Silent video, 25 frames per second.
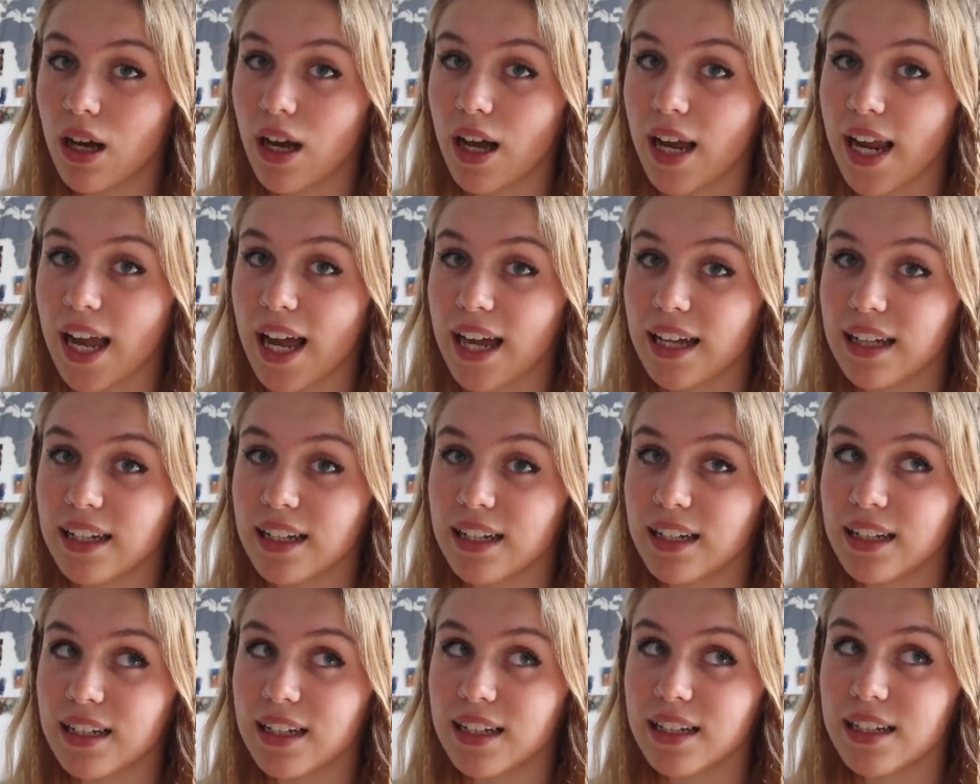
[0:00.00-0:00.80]
I
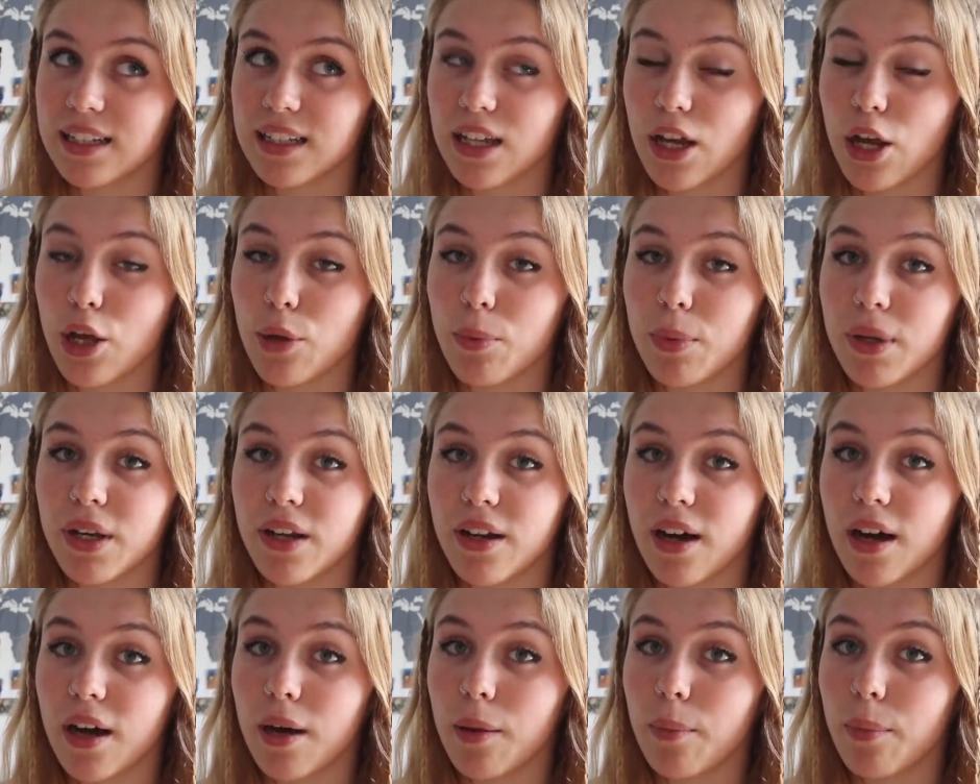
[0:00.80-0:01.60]
hadn't opened
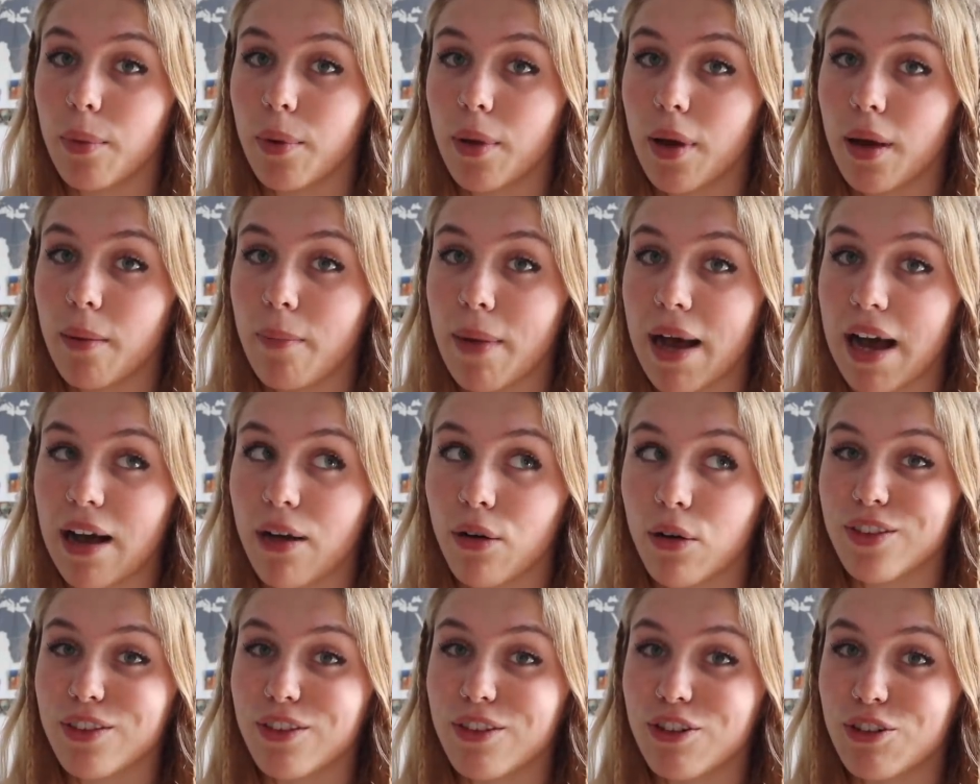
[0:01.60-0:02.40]
up
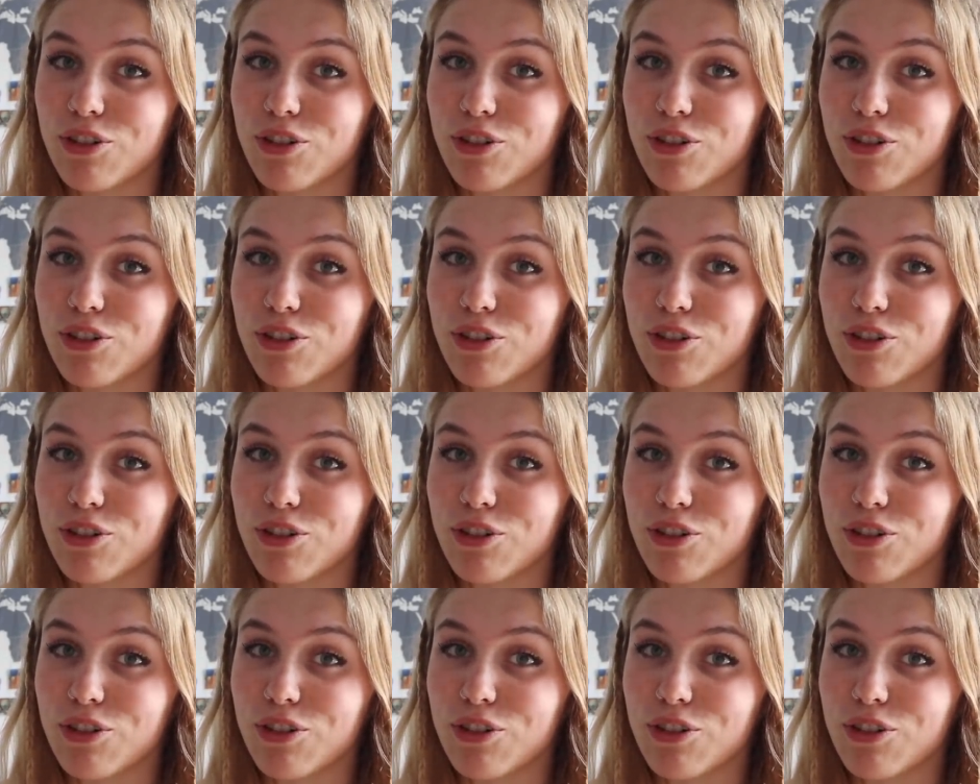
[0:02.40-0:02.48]
about the